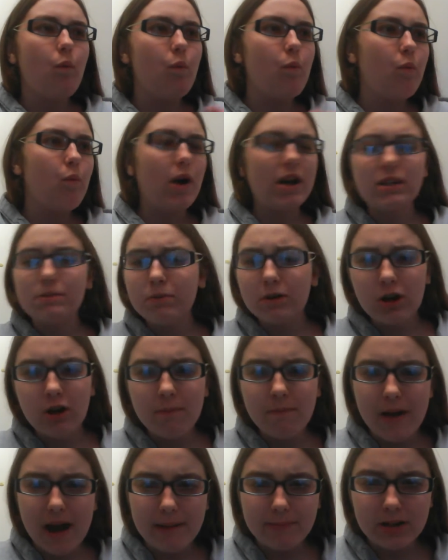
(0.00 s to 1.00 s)
Westboro
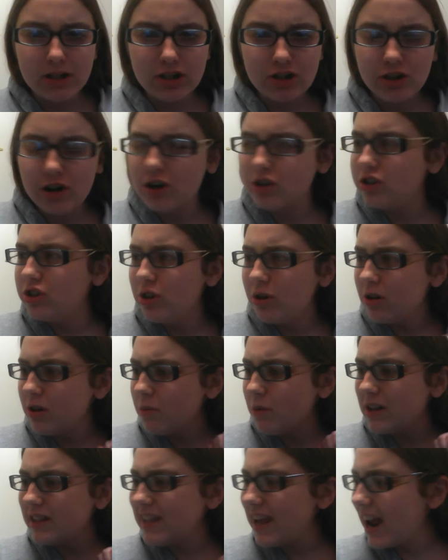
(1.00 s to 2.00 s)
Baptist Church. No one
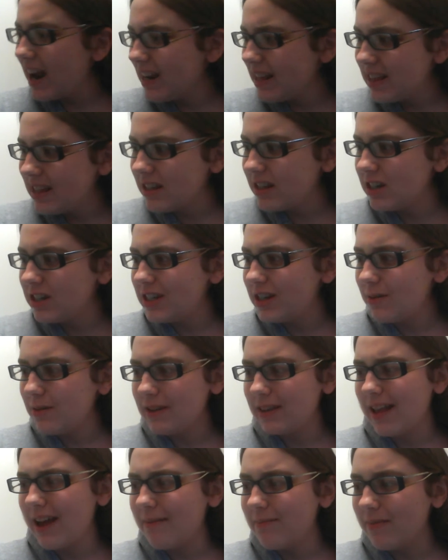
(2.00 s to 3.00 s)
wants anything to do with
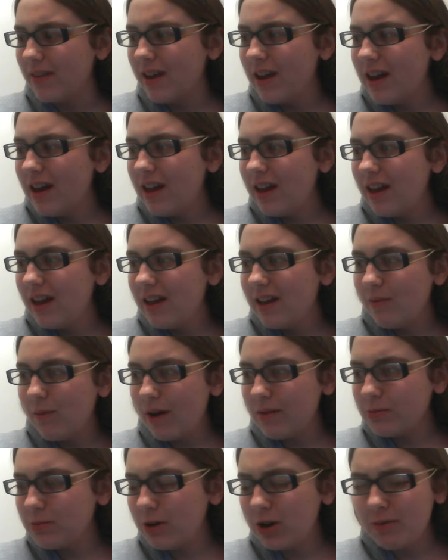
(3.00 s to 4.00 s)
them.
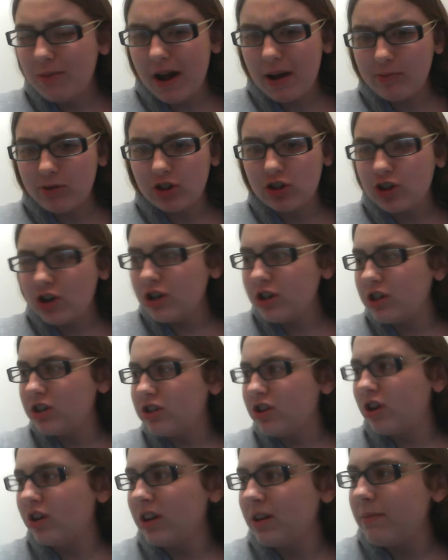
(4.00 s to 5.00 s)
Westboro Baptist Church is
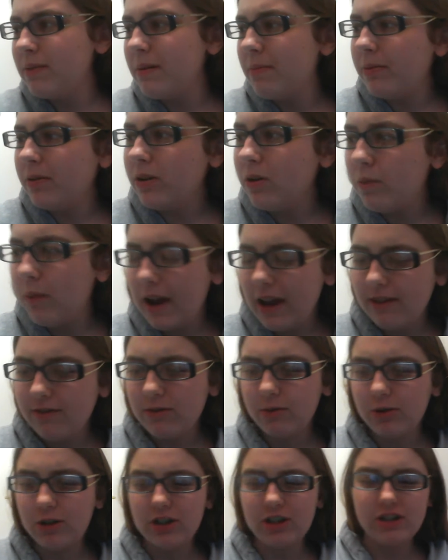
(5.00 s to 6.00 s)
turning people away
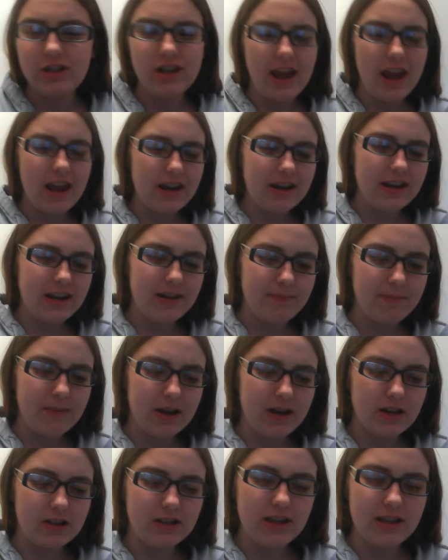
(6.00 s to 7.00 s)
from Christianity
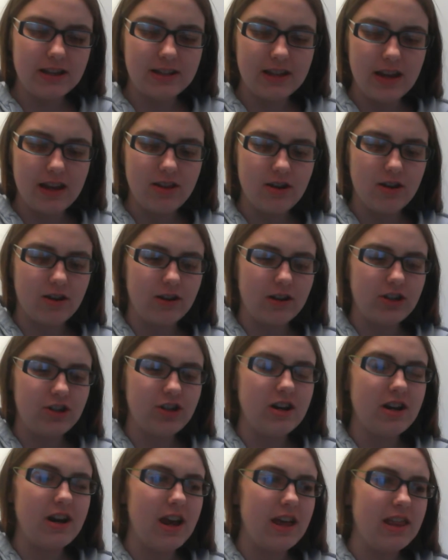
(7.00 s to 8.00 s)
because they say they're
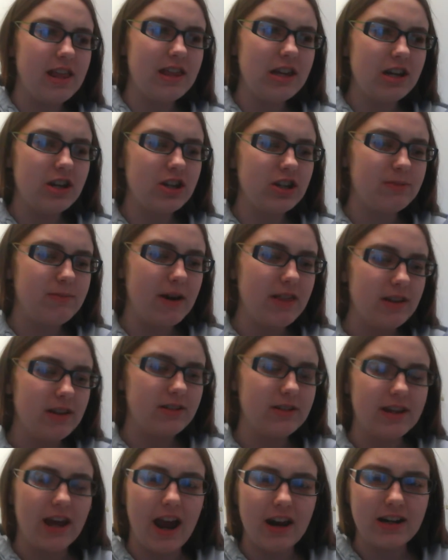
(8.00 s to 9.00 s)
Christian, and then they just spend their
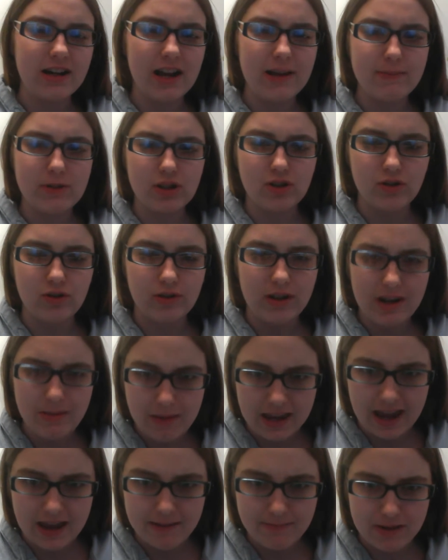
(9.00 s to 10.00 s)
entire time
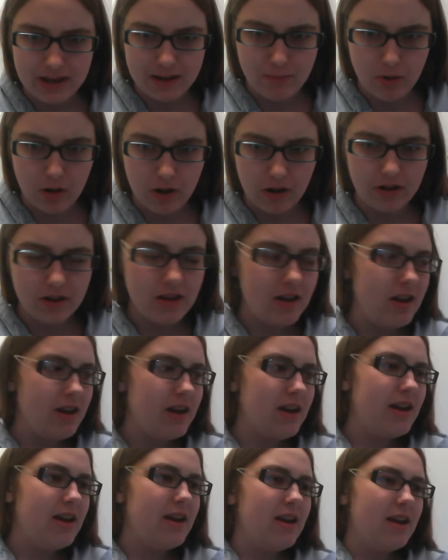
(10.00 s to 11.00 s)
screaming at people.
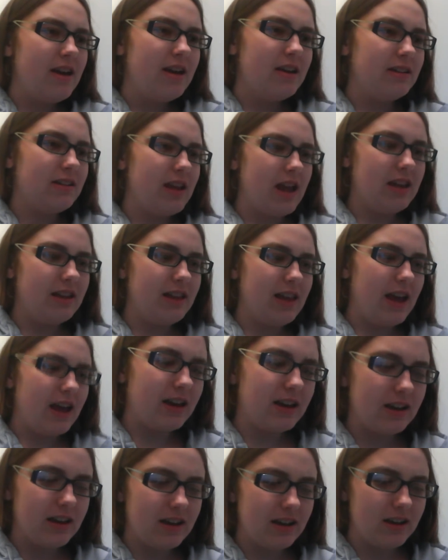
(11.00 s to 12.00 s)
And,
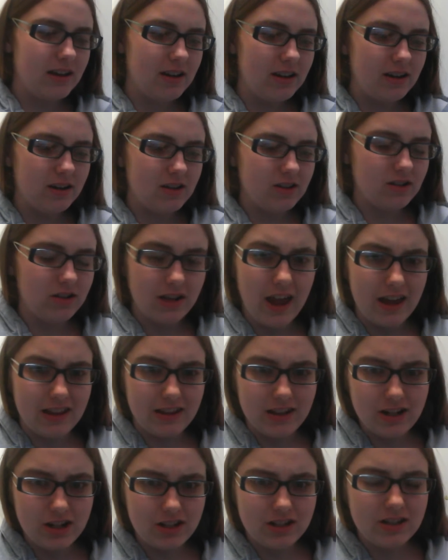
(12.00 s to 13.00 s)
like, yeah,
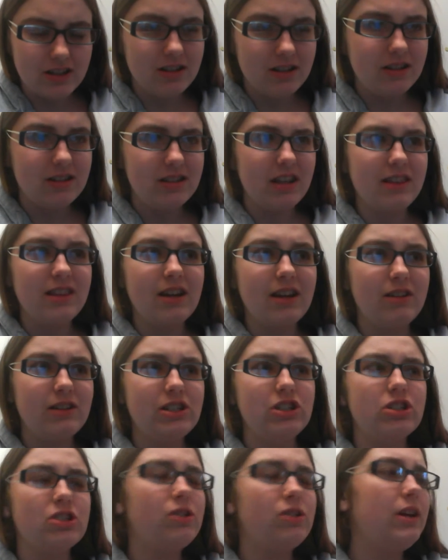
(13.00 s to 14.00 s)
they just sit there and
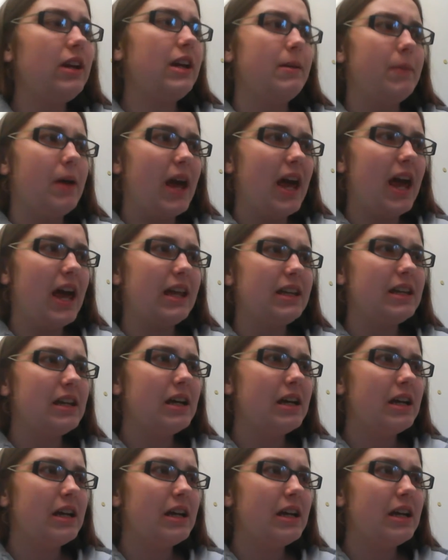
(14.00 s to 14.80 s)
scream, and